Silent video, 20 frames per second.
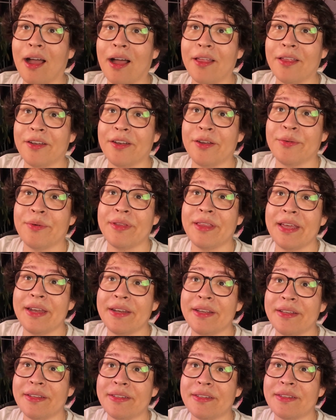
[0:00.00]
I don't know what that
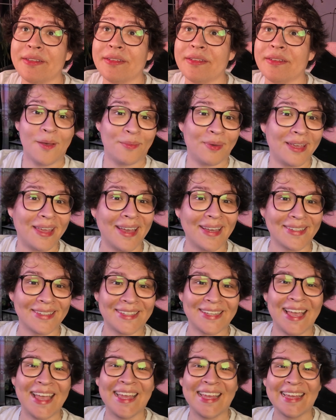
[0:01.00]
is. But
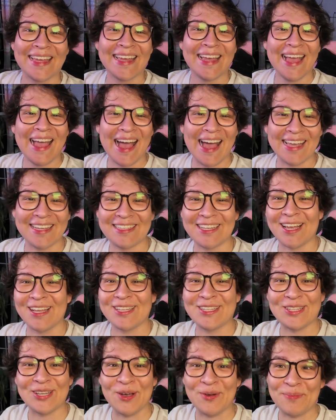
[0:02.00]
yes, I saw
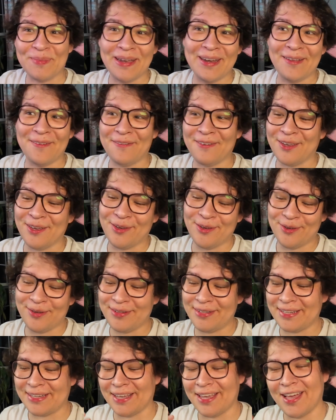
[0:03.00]
so many
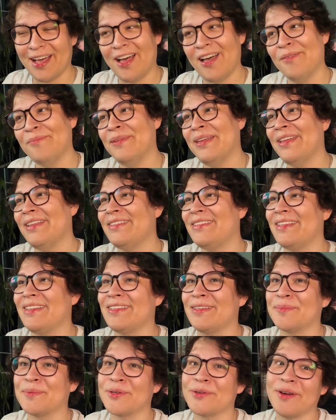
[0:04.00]
views and comments and
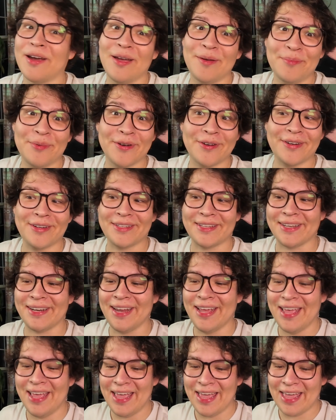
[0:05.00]
subscribers, and
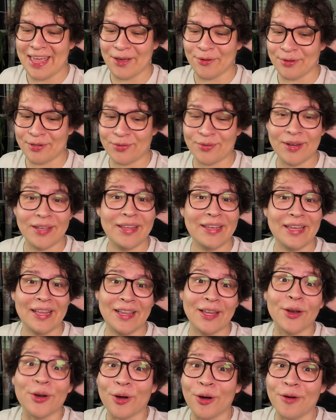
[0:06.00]
it was really a
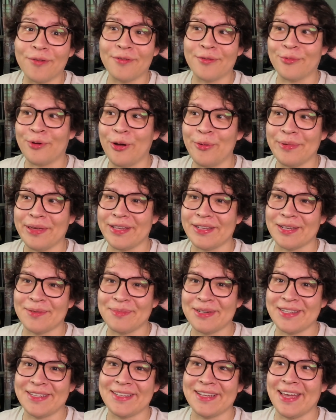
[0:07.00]
little overwhelming, so I'm
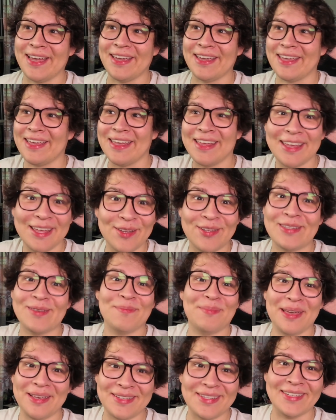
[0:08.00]
just like, it's a
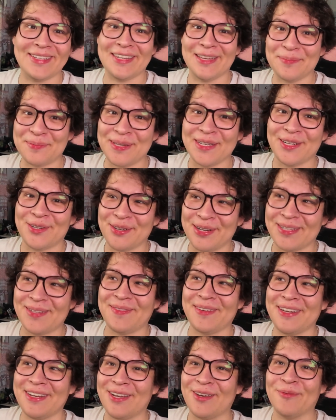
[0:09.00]
basic tips and tricks
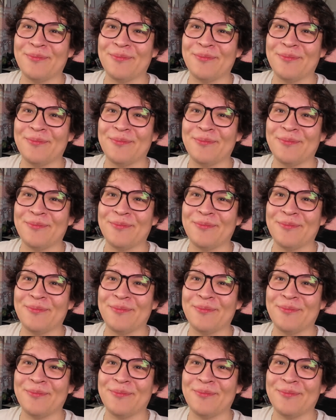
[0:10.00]
video.